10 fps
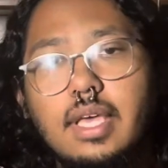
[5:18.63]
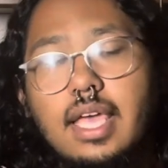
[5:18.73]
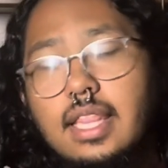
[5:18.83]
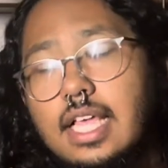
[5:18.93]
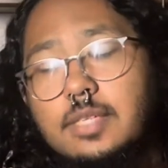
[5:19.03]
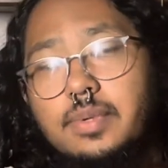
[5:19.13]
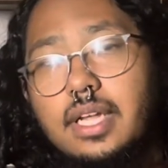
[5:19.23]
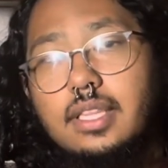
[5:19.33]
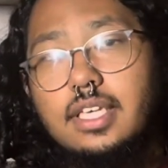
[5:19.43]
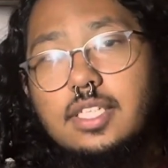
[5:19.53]
And last but
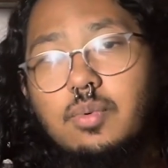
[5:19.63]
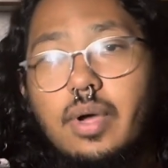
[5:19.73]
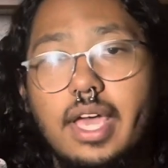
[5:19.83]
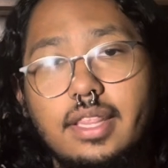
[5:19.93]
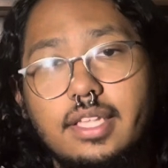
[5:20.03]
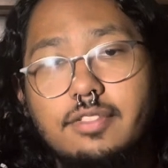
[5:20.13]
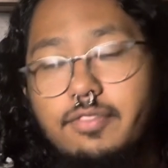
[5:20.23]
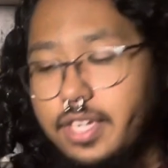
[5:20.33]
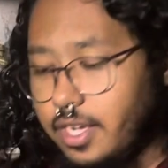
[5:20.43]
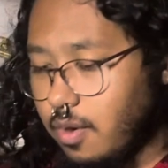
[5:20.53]
not least, we'll end this
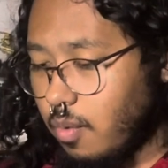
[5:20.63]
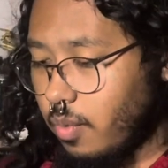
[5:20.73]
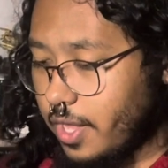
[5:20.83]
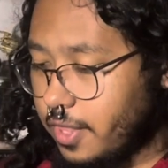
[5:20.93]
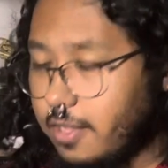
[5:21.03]
video with